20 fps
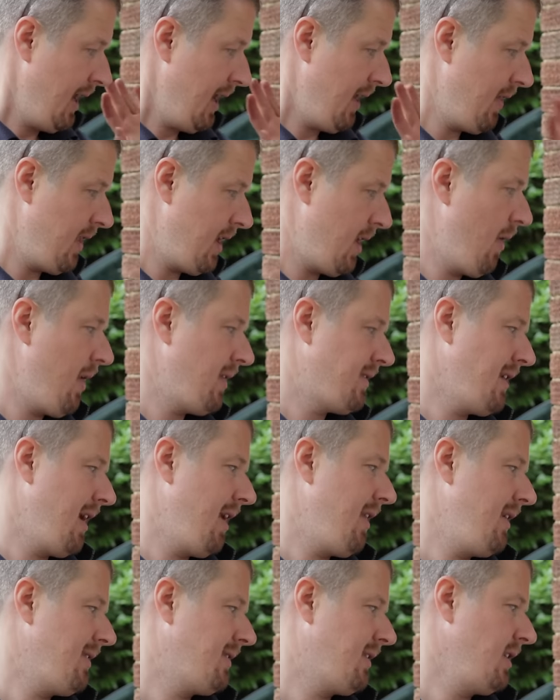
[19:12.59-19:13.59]
In the
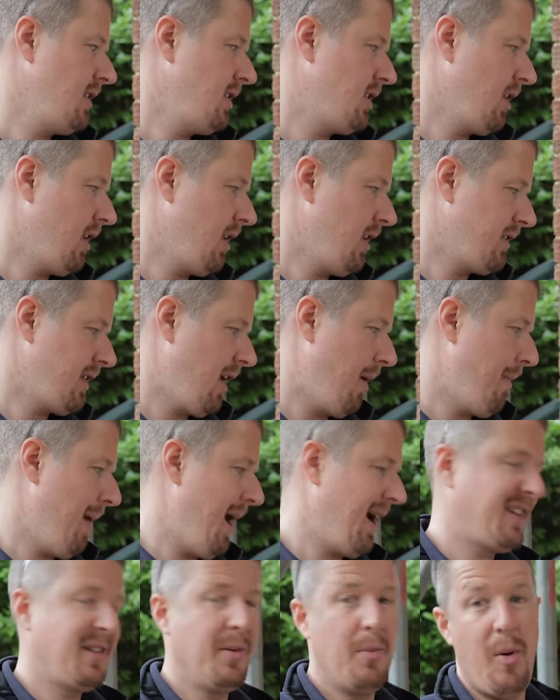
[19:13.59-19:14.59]
USA, this can charge at a
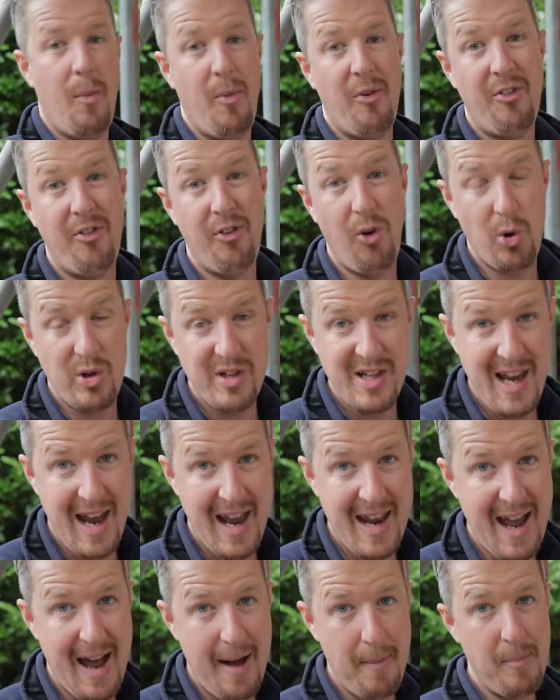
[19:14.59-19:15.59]
maximum of
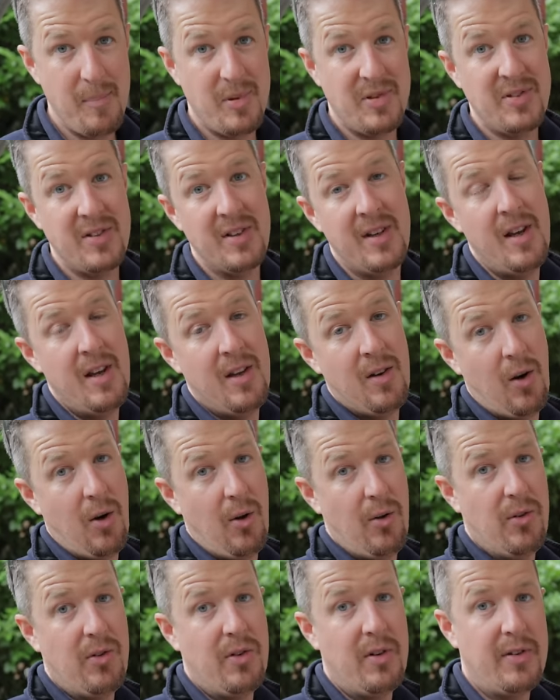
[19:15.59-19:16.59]
48 amps
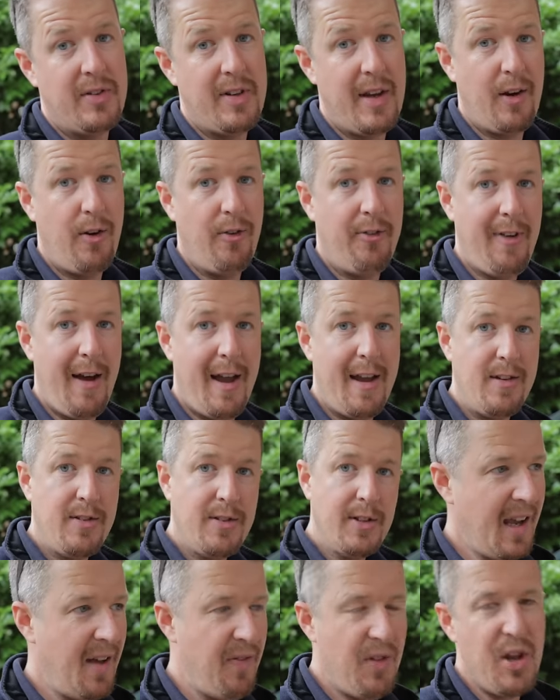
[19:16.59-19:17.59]
on single
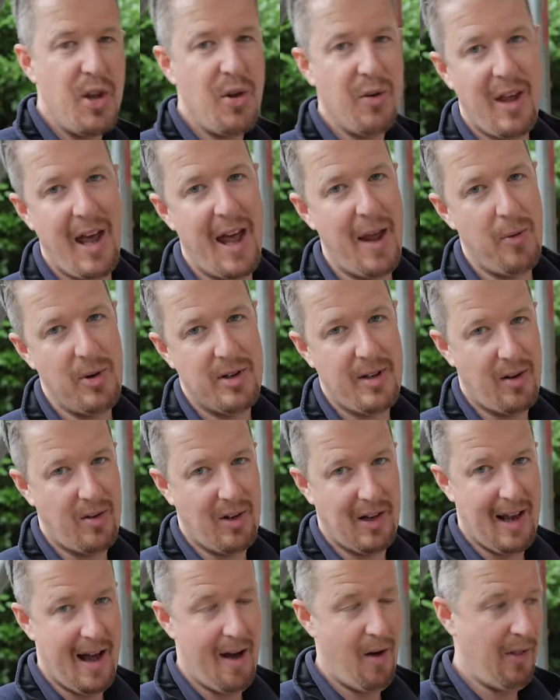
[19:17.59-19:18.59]
phase. In the UK, we don't
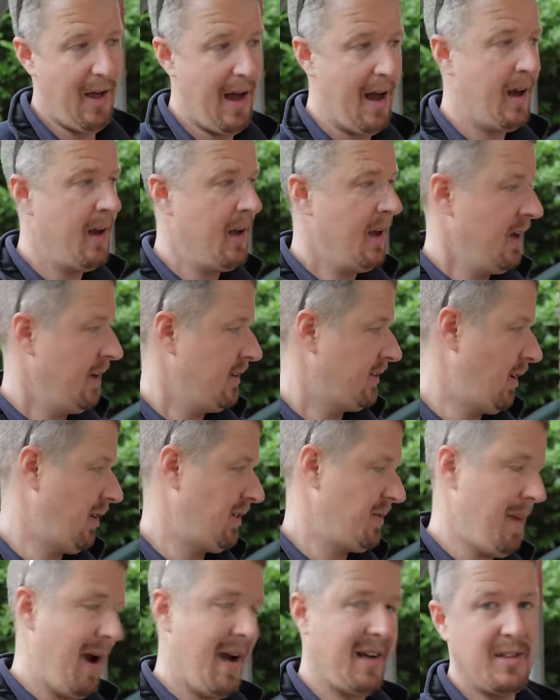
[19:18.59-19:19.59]
allow that, so
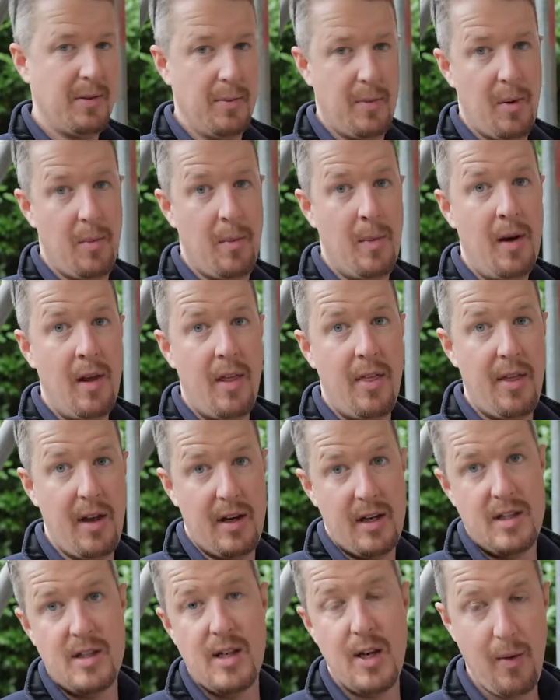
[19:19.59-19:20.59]
it's maximum
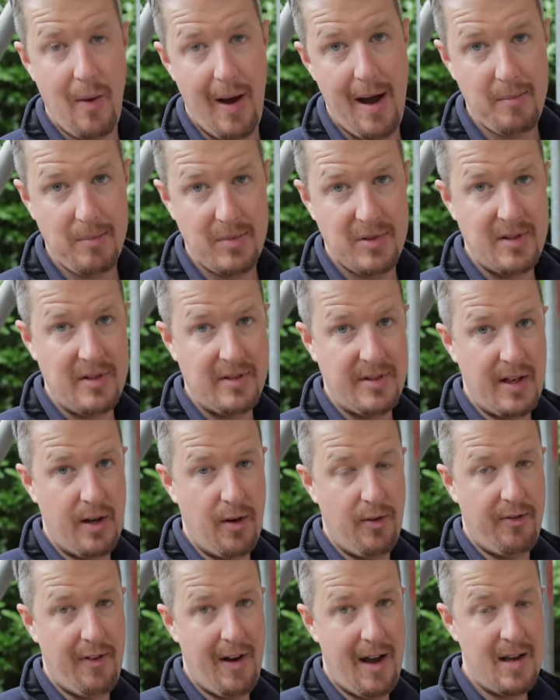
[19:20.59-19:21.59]
32 amps
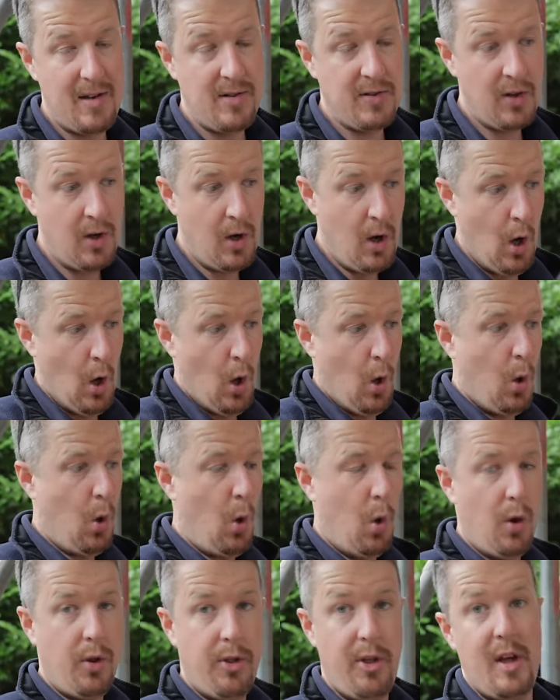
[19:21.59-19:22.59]
single phase,
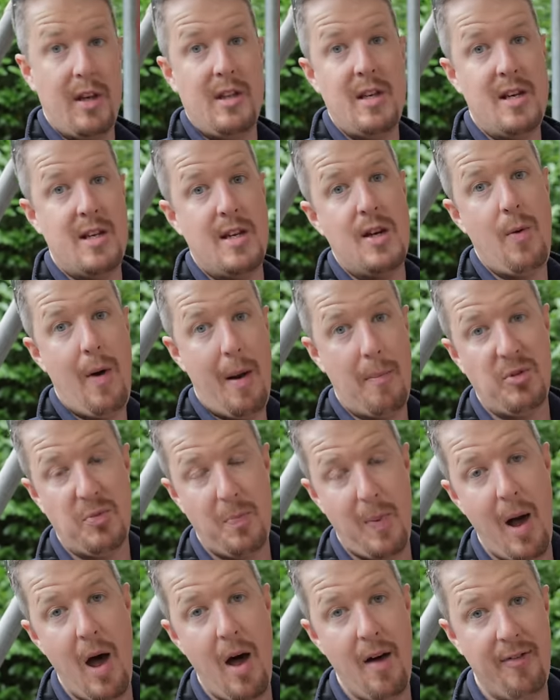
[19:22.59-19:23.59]
or 32 amps
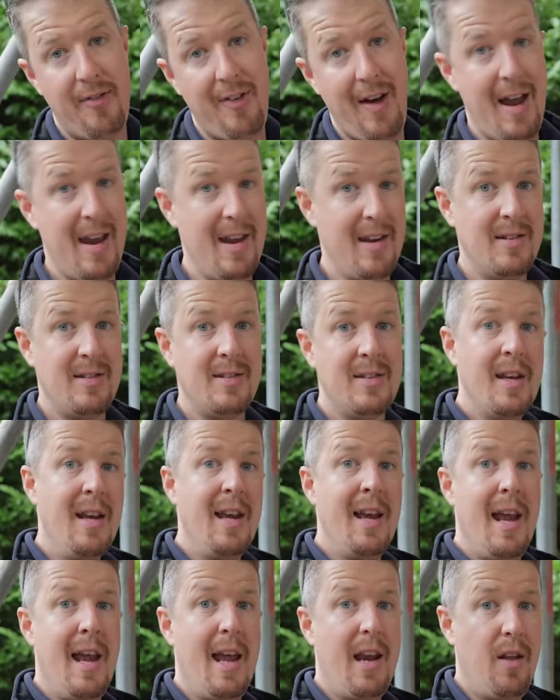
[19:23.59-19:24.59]
per phase
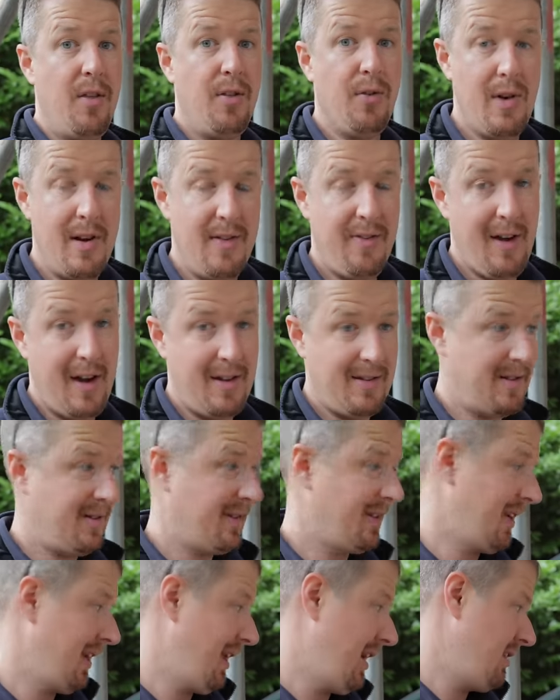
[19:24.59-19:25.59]
in a three-phase
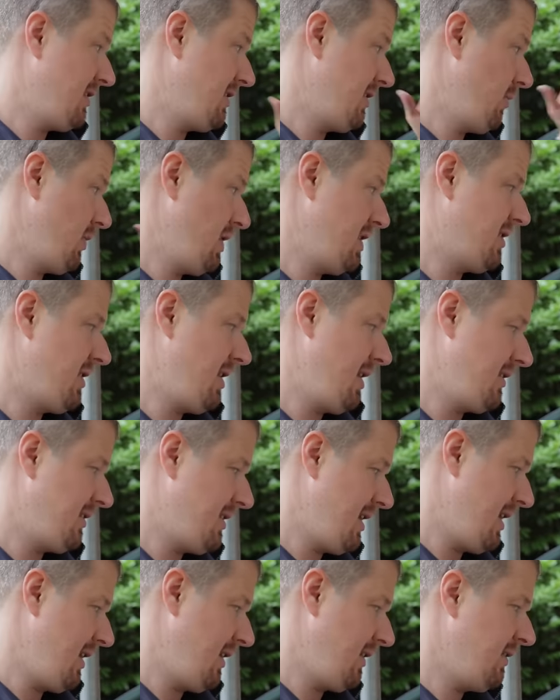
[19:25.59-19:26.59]
installation, which this
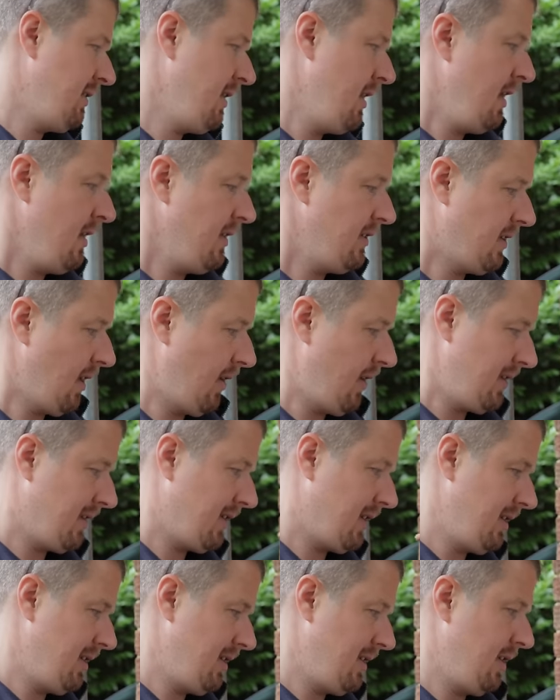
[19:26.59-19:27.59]
is. So this
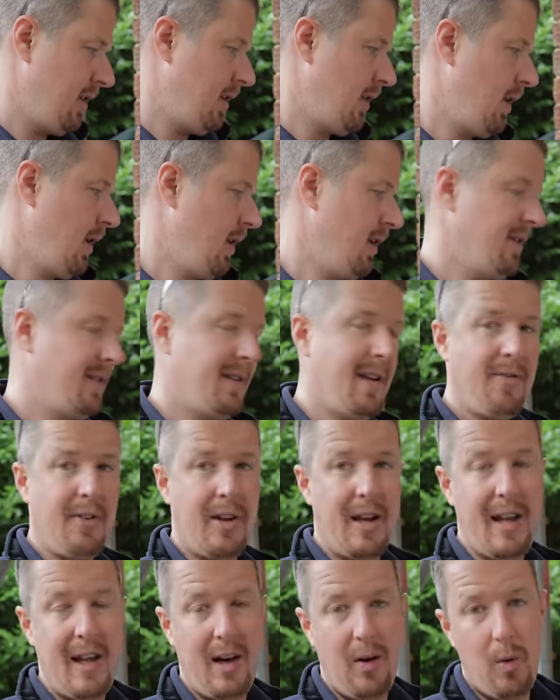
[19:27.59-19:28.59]
can do
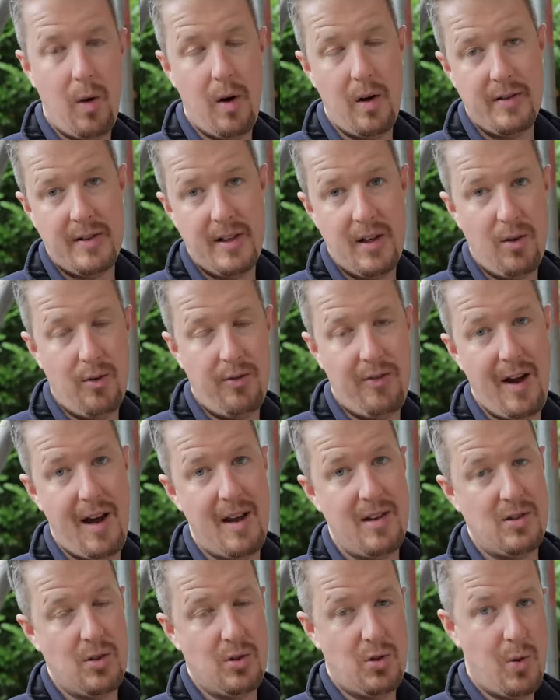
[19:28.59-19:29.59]
7 kilowatt single
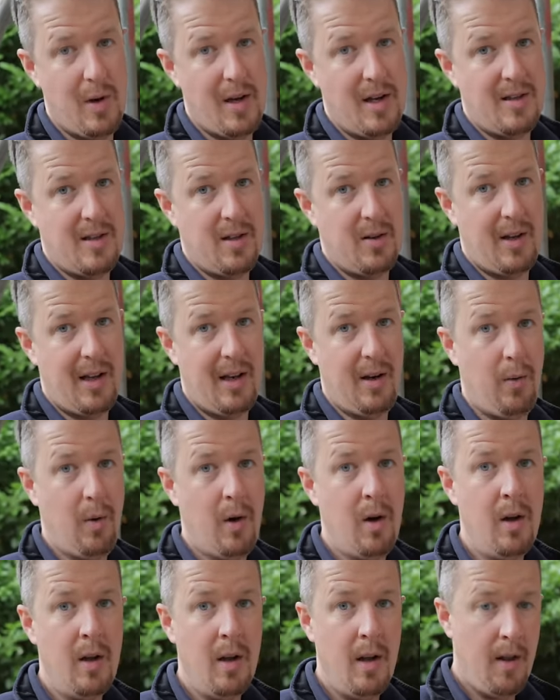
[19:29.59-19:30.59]
phase or 22
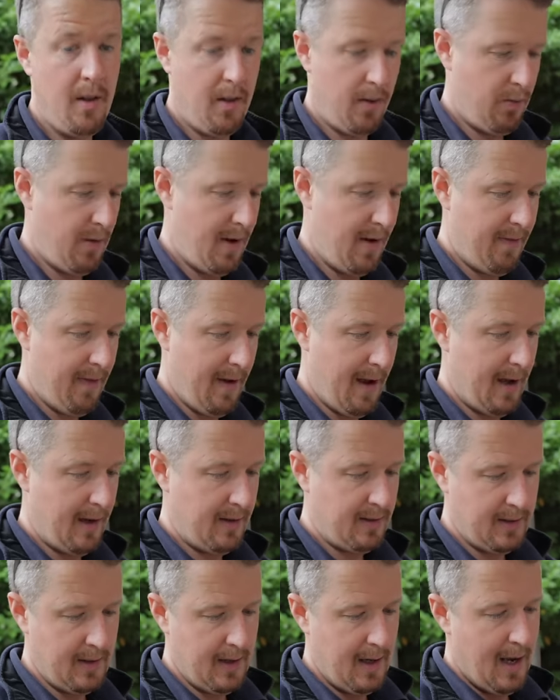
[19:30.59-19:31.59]
kilowatt
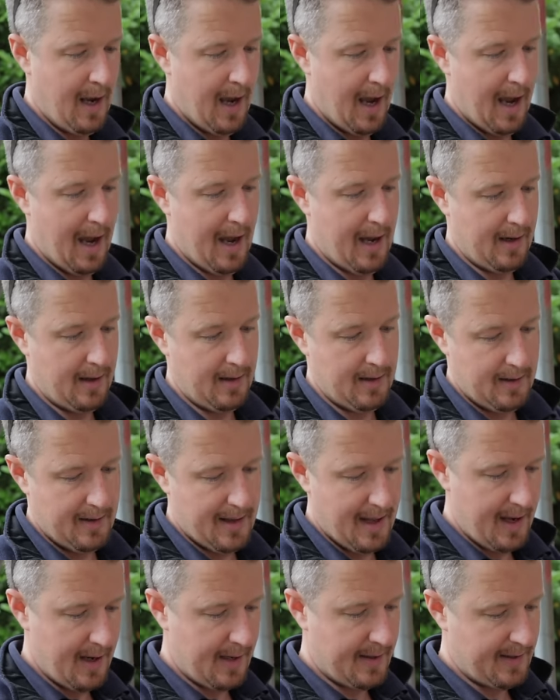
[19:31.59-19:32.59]
three-phase. And
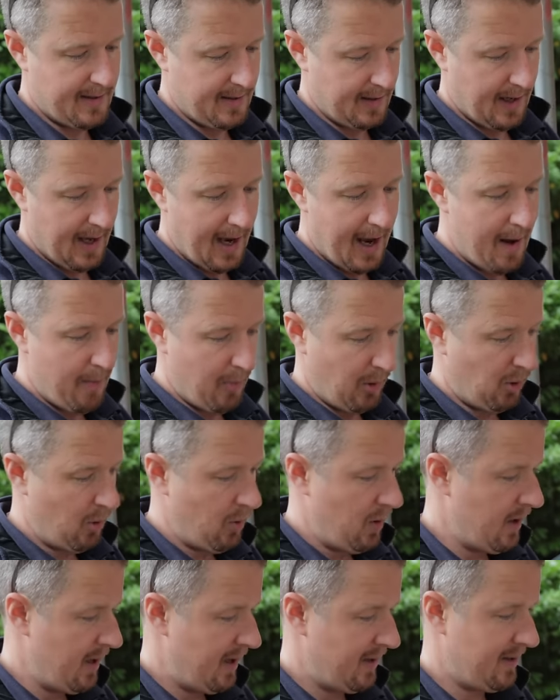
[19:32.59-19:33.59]
this
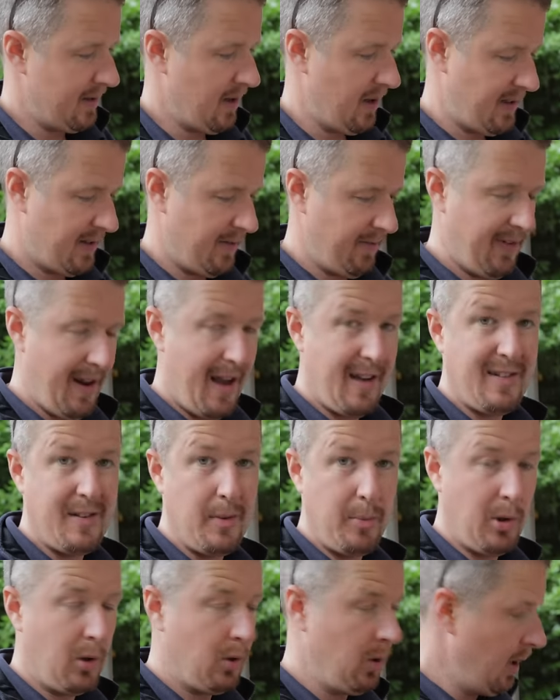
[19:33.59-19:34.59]
cable is nice and
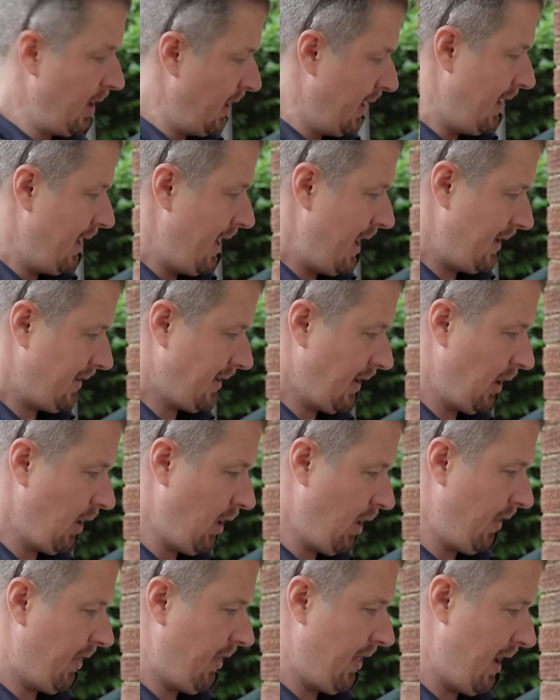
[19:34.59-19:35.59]
flexible. It's a
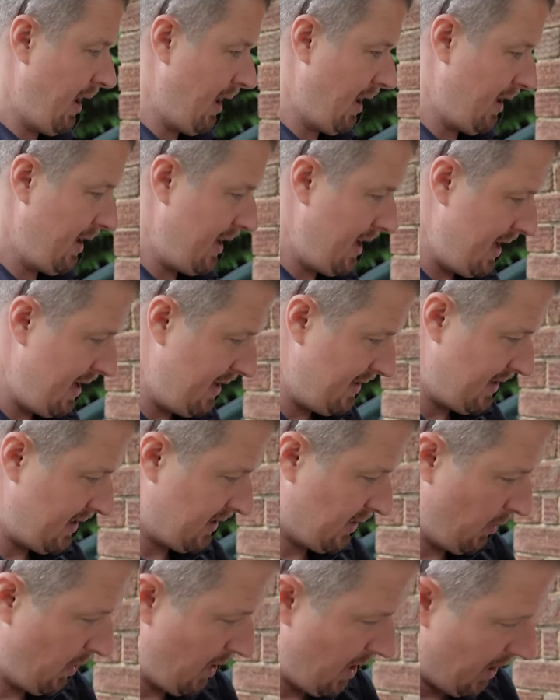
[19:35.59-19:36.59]
lot thinner, easier
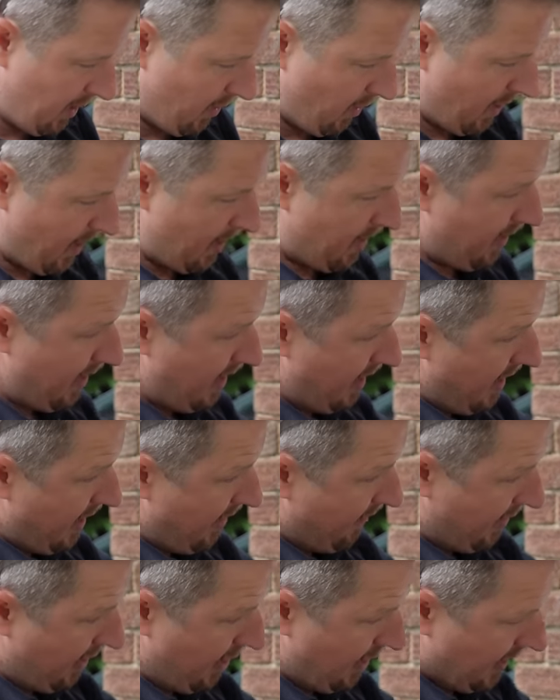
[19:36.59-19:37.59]
to work with.
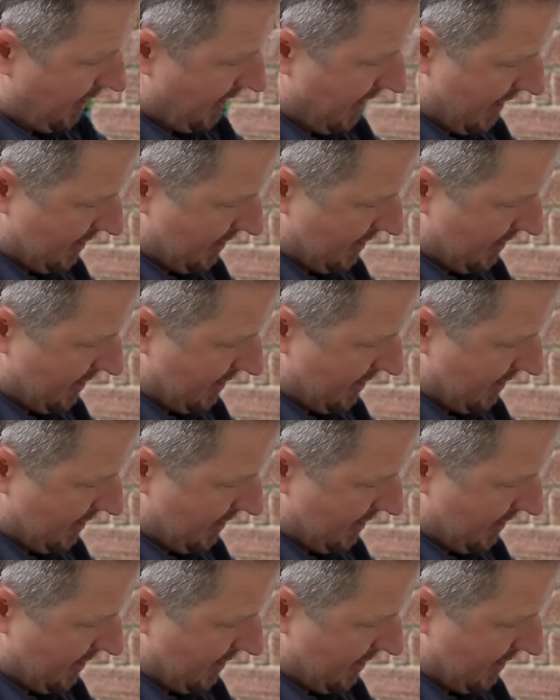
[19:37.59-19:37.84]
If you look at the